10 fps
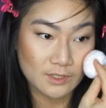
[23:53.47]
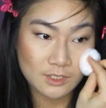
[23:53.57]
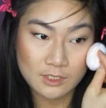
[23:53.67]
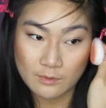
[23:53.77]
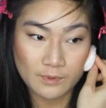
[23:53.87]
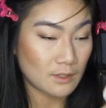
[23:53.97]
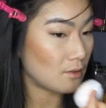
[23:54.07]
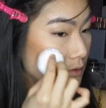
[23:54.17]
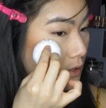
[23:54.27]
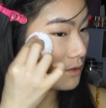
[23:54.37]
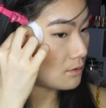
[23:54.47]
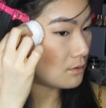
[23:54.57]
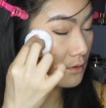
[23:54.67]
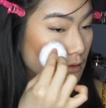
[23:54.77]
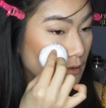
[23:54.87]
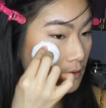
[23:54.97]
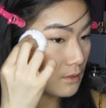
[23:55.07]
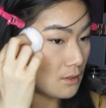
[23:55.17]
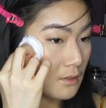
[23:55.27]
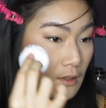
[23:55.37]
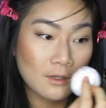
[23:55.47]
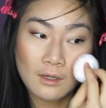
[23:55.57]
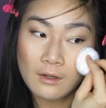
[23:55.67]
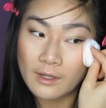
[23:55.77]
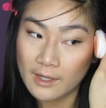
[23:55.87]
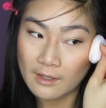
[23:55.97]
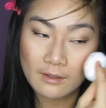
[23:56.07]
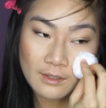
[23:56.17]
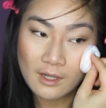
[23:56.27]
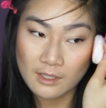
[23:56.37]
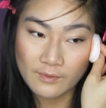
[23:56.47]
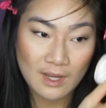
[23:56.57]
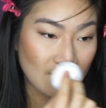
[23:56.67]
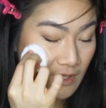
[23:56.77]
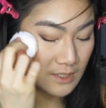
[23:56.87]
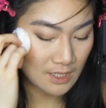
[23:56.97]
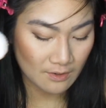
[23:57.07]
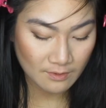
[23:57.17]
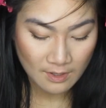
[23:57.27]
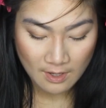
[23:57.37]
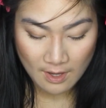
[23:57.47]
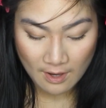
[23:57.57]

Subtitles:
It's super cute though. Okay, now that we have that down,